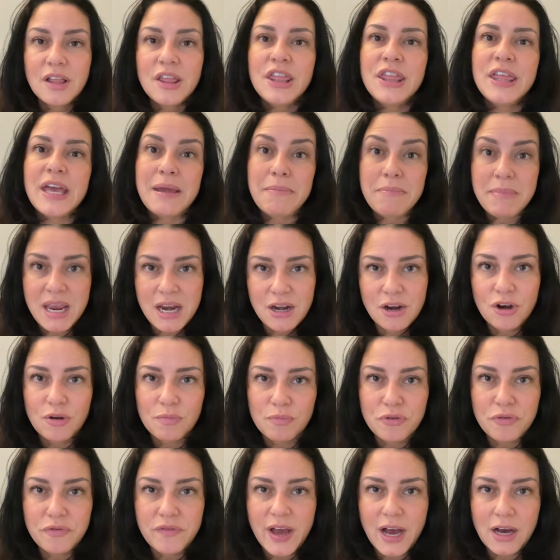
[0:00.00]
They made her
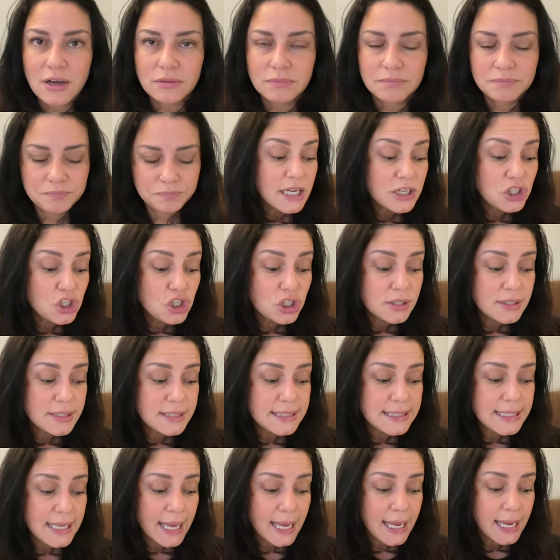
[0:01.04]
move out. Let's
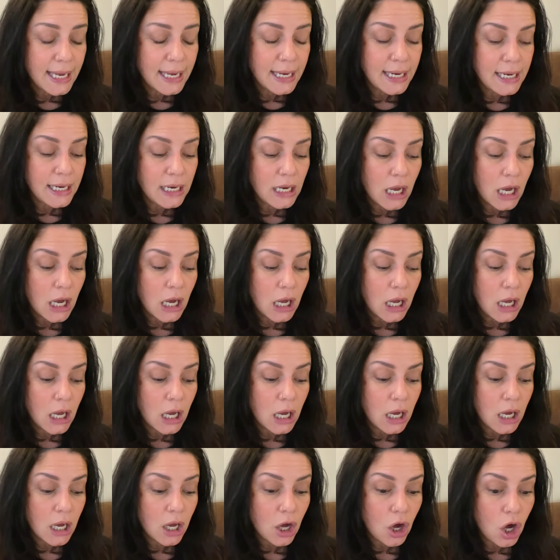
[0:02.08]
just say
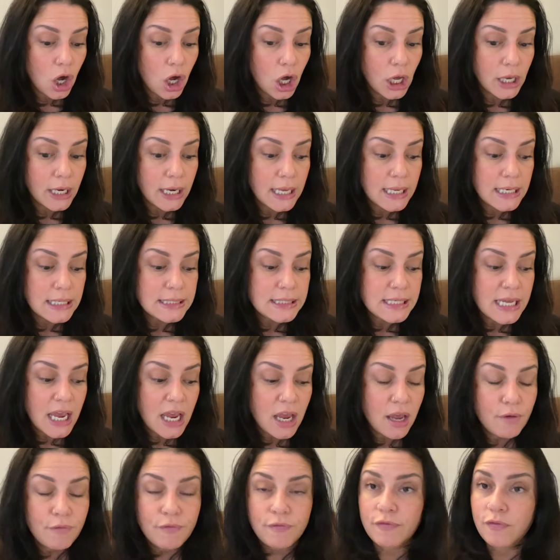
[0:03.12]
on
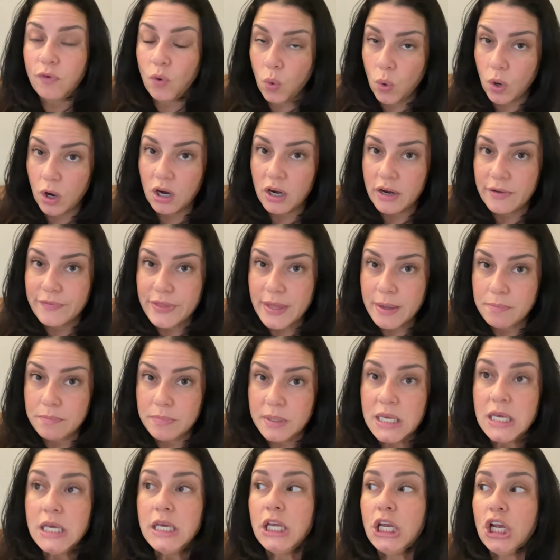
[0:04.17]
day 4 of them
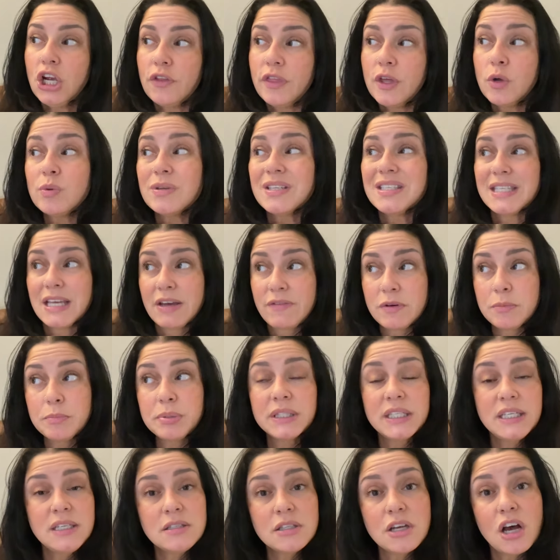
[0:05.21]
being here, there were 7
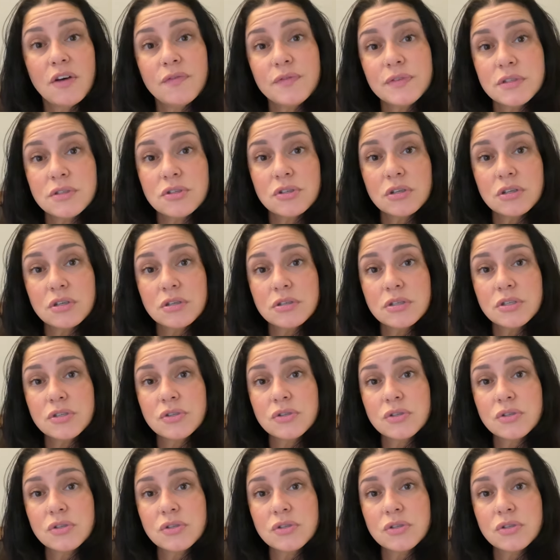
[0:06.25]
police officer